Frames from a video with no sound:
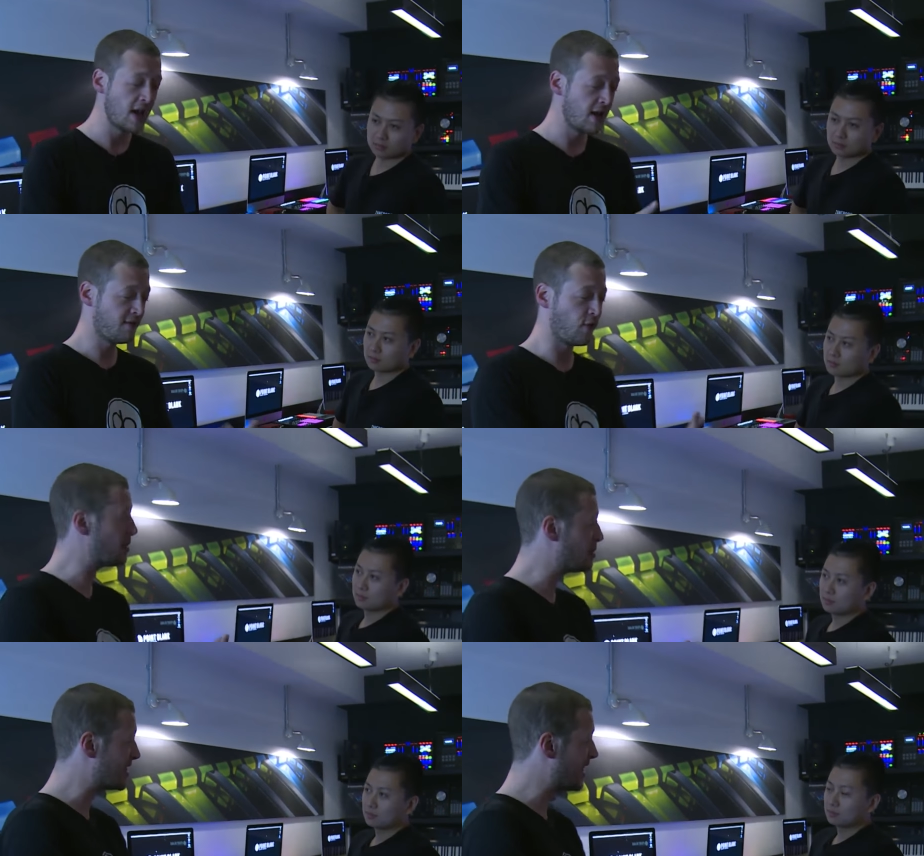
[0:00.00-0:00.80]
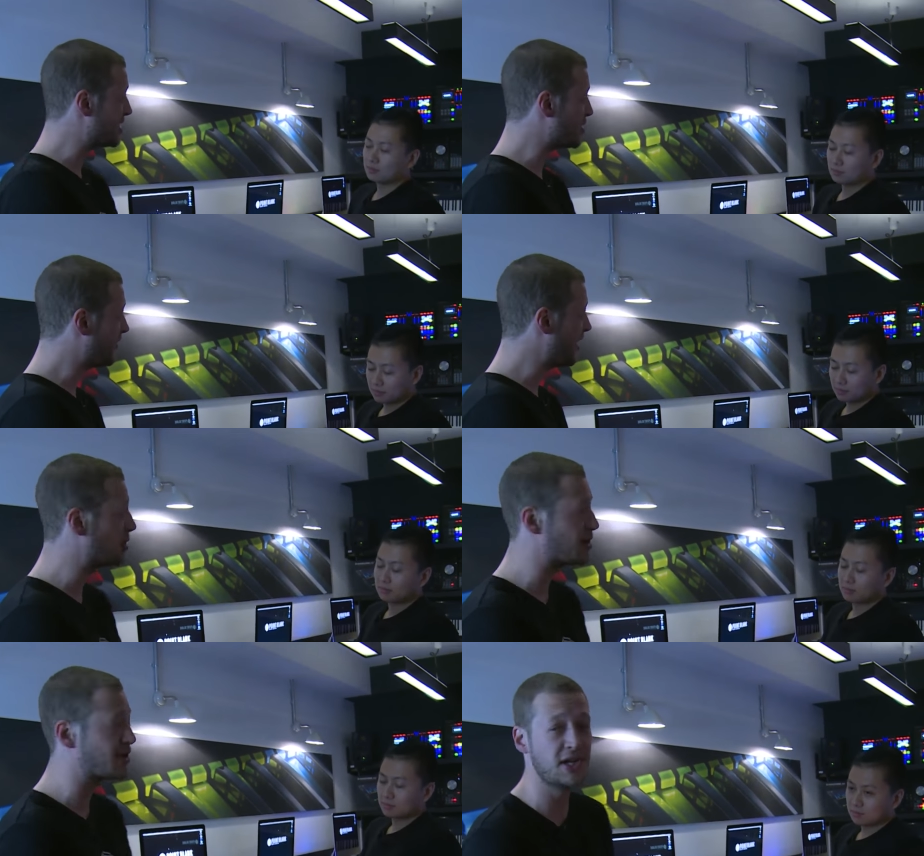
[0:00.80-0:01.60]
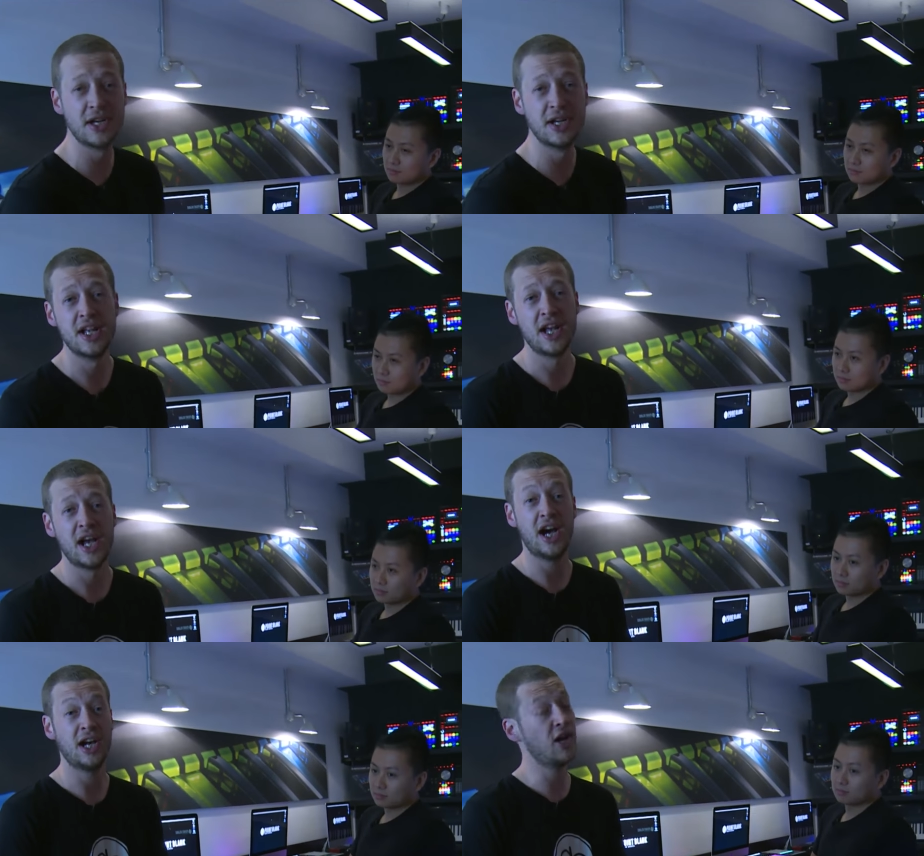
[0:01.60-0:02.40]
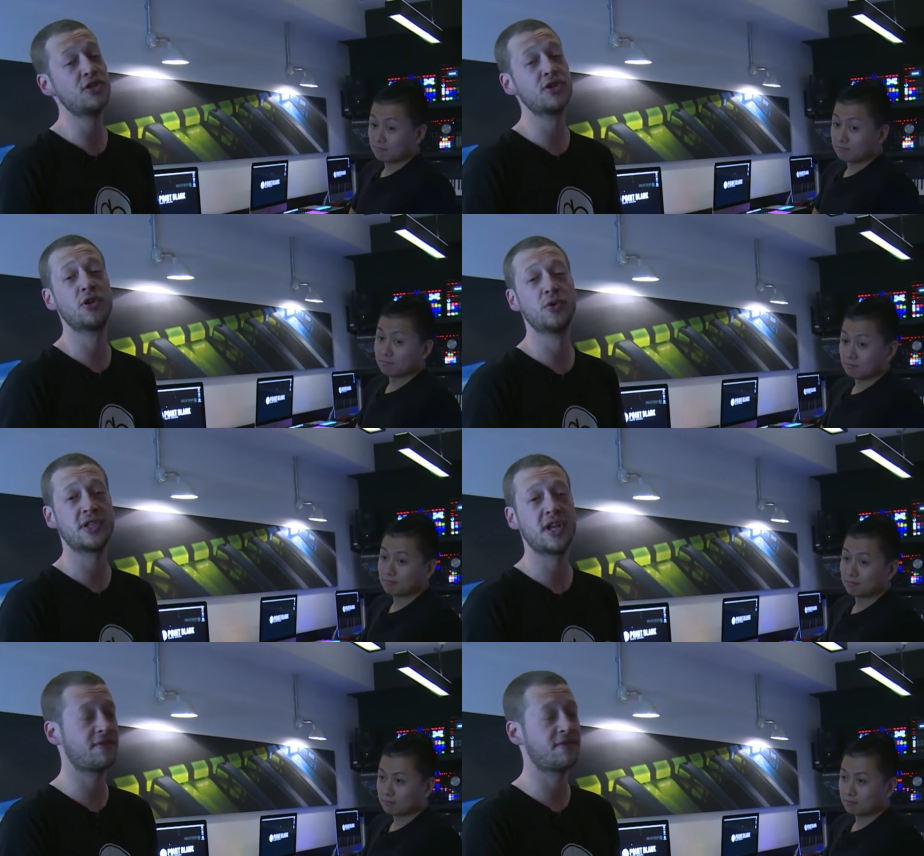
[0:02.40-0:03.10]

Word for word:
Speaker 1: forty percent off Ableton, uh, loads of cool stuff